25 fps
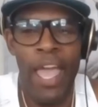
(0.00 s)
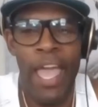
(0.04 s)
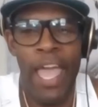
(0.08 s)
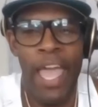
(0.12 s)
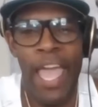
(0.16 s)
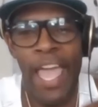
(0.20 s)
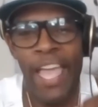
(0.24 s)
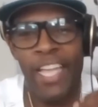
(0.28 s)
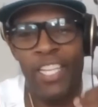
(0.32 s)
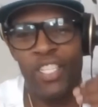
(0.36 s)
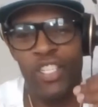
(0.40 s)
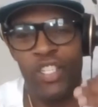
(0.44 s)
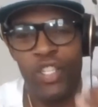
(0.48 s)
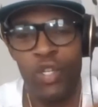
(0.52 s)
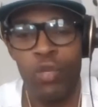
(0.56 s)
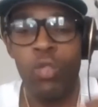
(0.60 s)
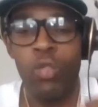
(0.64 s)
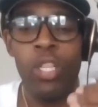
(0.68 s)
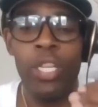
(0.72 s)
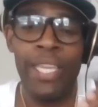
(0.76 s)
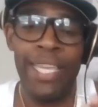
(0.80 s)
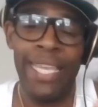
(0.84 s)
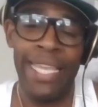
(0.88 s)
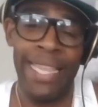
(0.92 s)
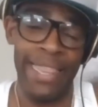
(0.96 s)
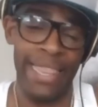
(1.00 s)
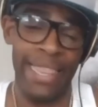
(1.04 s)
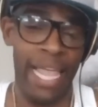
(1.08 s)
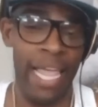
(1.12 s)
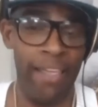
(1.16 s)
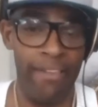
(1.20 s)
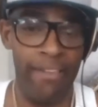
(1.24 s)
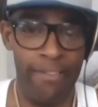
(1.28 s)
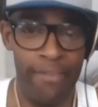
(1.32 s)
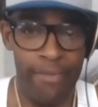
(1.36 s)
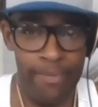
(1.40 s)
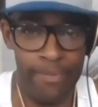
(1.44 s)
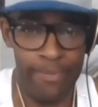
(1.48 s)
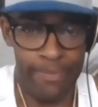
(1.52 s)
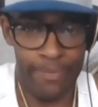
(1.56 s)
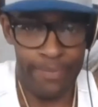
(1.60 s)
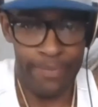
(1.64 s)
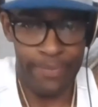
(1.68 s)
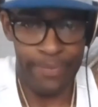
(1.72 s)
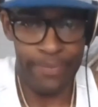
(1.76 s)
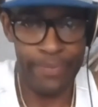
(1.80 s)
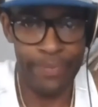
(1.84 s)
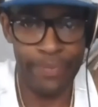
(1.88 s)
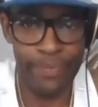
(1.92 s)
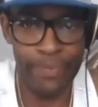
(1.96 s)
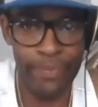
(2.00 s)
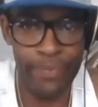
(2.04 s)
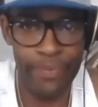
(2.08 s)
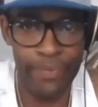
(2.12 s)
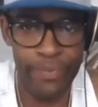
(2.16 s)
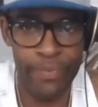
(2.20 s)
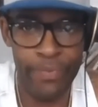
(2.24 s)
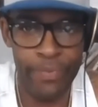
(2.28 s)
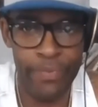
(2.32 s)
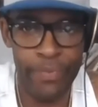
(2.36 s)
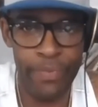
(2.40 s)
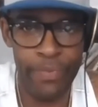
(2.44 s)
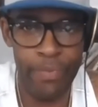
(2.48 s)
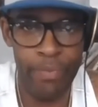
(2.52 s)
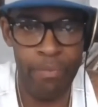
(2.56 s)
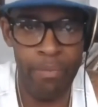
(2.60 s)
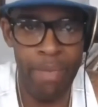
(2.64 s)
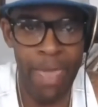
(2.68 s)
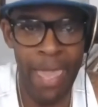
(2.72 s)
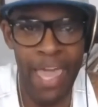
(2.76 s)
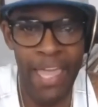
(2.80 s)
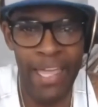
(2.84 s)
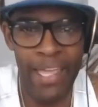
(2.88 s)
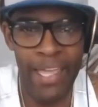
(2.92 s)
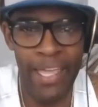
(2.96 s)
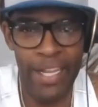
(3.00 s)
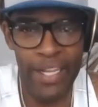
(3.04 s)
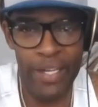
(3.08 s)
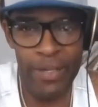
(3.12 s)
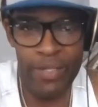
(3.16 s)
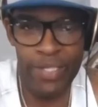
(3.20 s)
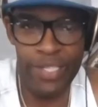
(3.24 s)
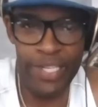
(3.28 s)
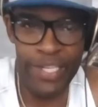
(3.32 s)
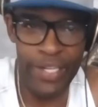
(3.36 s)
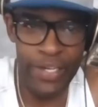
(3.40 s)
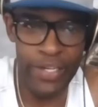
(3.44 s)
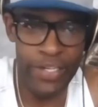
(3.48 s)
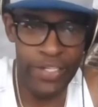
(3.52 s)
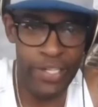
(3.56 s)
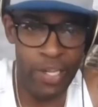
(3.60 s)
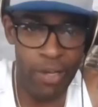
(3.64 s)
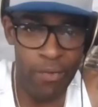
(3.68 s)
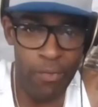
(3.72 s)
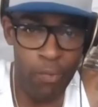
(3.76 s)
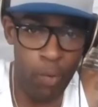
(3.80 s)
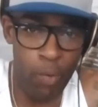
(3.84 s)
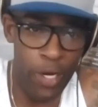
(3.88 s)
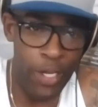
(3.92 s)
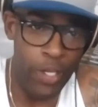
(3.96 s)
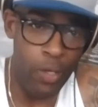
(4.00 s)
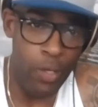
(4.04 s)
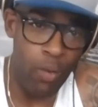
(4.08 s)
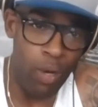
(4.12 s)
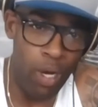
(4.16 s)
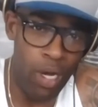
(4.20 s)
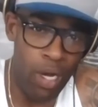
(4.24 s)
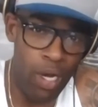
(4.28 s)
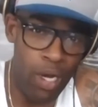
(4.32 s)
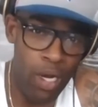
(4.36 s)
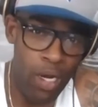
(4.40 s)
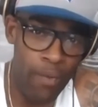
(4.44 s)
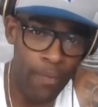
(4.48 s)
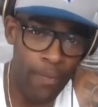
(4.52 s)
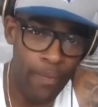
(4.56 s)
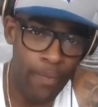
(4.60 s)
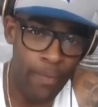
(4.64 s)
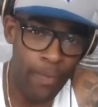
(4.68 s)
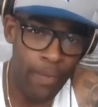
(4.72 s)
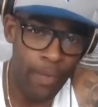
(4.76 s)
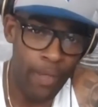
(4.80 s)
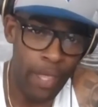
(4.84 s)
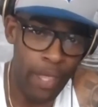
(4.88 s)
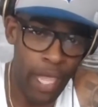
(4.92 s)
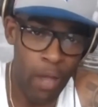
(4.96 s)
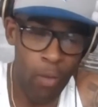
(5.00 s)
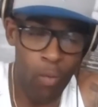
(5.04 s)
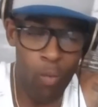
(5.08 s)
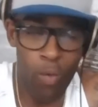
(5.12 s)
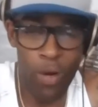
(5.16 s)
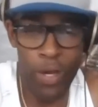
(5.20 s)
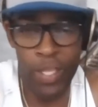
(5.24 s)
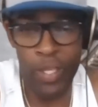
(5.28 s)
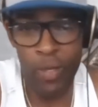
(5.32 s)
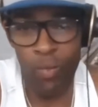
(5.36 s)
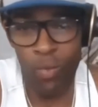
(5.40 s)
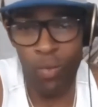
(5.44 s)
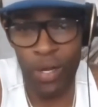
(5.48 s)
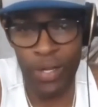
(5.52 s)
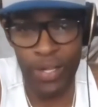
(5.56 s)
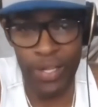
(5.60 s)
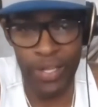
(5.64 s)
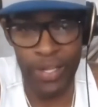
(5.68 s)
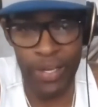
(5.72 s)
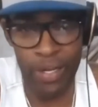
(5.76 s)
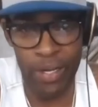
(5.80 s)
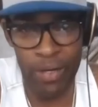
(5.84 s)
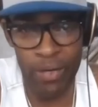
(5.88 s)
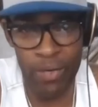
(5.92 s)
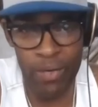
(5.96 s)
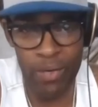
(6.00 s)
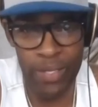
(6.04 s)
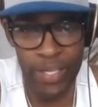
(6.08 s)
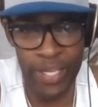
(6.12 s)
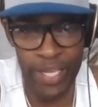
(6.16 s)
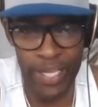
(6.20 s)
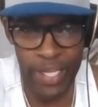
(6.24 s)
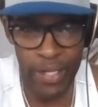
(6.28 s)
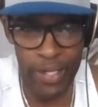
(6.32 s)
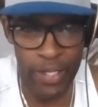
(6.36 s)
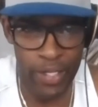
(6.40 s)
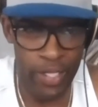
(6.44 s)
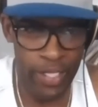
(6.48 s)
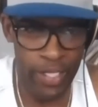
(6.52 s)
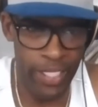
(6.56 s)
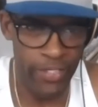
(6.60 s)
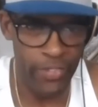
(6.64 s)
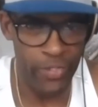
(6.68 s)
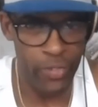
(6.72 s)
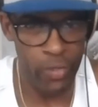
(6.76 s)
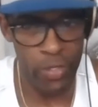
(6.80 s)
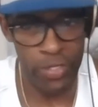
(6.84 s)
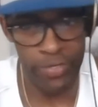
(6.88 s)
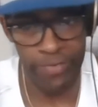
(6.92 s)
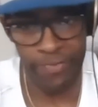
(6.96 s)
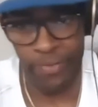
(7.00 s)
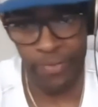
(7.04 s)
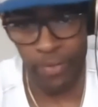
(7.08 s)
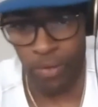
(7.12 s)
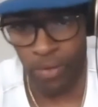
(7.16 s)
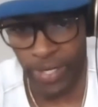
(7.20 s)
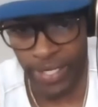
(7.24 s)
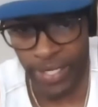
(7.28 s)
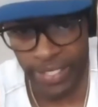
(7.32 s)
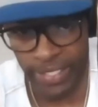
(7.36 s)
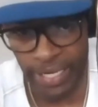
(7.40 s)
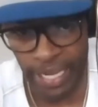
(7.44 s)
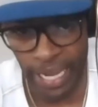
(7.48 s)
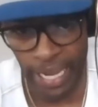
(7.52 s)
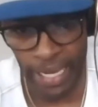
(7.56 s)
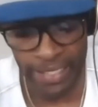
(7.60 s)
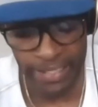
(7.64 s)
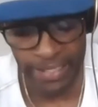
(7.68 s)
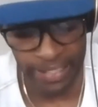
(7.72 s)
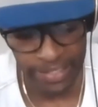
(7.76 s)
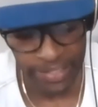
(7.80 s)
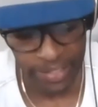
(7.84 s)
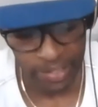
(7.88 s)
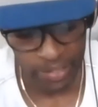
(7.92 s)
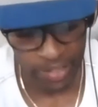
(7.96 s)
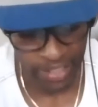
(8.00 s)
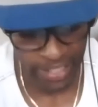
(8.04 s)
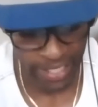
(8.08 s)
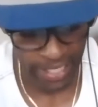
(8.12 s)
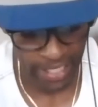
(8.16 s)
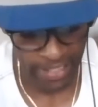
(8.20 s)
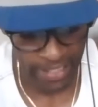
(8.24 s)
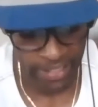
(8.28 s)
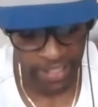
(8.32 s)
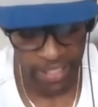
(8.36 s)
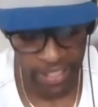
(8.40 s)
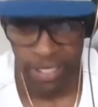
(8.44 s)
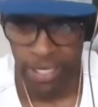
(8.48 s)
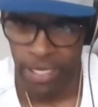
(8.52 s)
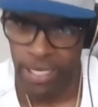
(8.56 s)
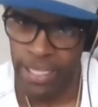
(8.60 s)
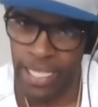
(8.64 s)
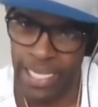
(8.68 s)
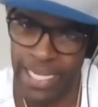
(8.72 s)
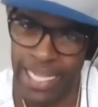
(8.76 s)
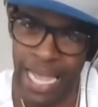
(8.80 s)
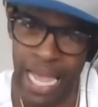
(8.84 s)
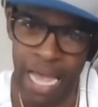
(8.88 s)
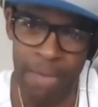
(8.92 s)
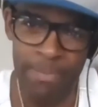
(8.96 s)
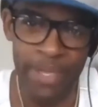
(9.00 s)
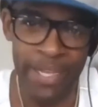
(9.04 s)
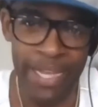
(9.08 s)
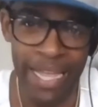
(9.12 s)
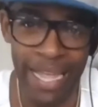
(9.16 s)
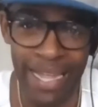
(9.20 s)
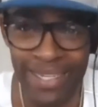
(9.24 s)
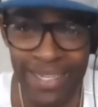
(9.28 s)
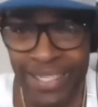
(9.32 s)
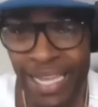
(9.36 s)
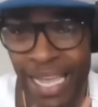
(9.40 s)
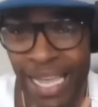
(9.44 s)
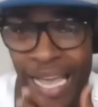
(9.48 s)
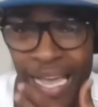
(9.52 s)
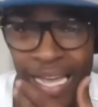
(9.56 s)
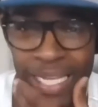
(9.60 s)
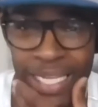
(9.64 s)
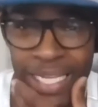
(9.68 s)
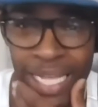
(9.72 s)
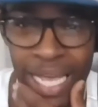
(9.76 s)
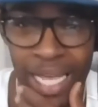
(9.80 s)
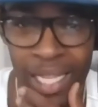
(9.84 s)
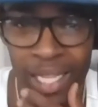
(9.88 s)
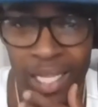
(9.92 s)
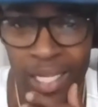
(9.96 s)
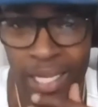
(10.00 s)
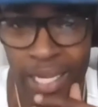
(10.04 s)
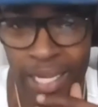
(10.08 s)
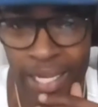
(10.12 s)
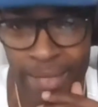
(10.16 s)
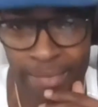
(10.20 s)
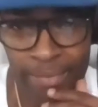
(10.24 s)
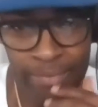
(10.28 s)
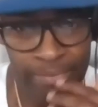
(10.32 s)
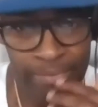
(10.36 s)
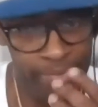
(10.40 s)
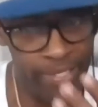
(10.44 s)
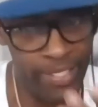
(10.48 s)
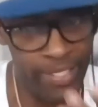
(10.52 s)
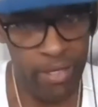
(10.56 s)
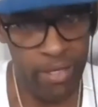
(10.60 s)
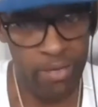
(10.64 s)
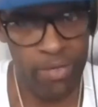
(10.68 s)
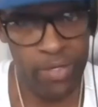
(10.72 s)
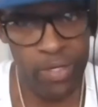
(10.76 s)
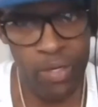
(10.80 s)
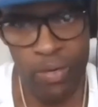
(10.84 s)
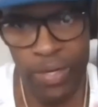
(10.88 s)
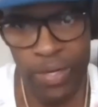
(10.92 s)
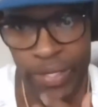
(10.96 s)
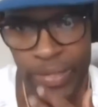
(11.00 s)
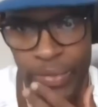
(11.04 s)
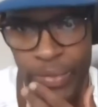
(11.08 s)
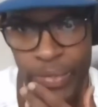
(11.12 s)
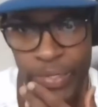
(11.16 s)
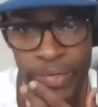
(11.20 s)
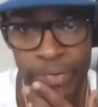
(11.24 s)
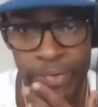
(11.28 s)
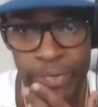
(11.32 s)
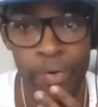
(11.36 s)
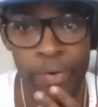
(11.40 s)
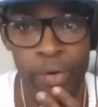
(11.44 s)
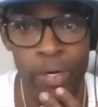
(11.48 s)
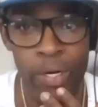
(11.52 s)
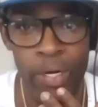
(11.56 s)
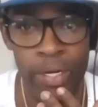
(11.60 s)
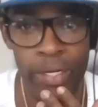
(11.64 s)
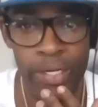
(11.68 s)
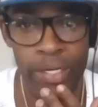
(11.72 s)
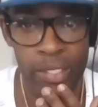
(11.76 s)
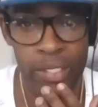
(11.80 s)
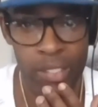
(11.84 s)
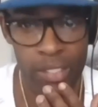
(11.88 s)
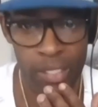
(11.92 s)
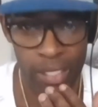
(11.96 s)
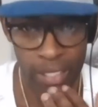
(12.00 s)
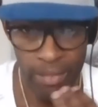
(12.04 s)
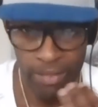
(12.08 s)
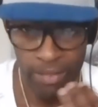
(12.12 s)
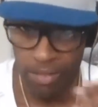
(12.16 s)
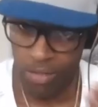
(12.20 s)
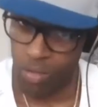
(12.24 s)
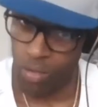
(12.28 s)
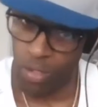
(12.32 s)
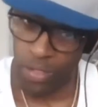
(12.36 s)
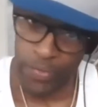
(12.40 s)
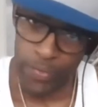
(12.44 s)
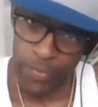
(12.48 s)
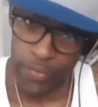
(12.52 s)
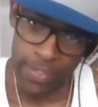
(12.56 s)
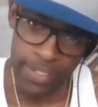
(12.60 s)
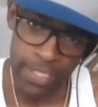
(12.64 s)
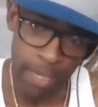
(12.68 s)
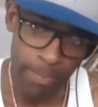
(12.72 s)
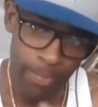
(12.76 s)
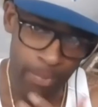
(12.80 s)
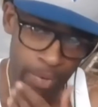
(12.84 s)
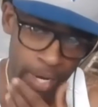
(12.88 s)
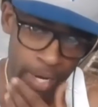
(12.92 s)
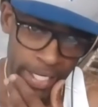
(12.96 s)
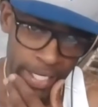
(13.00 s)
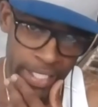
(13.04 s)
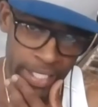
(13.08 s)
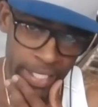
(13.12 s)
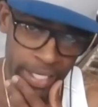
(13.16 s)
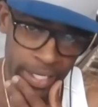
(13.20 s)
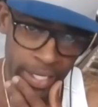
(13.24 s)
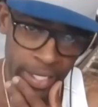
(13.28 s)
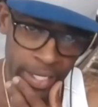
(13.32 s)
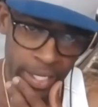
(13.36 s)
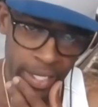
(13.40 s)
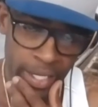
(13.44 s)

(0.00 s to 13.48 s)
As you look at life, Mac, and you see yourself where you are and where you want to go, you look at George Floyd's cases, you look at the cop that got shot. I look at, going through a divorce, going through a separation.